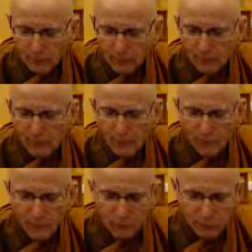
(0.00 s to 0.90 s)
The
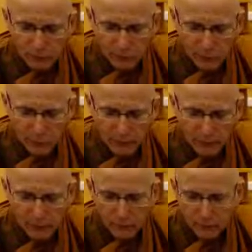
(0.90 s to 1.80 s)
feeling of
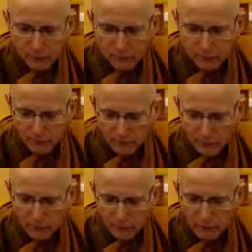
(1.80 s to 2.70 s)
joy or
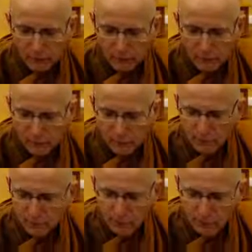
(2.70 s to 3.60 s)
thankfulness,
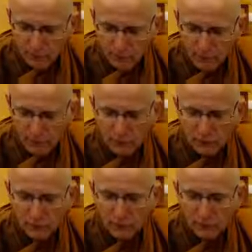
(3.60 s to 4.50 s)

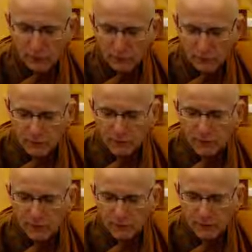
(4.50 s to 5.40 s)
inspiration,
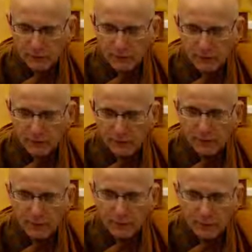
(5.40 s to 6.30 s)
whatever it be.
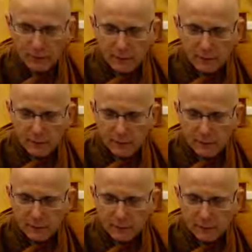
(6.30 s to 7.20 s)

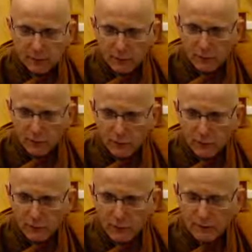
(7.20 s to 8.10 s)
And we can share
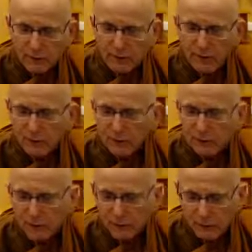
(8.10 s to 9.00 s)
it with
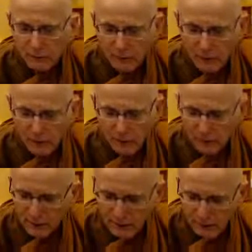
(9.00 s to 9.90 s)
everyone
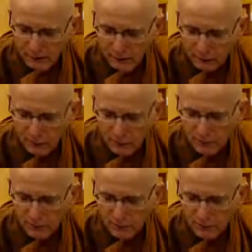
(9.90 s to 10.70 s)
at Kalalgoda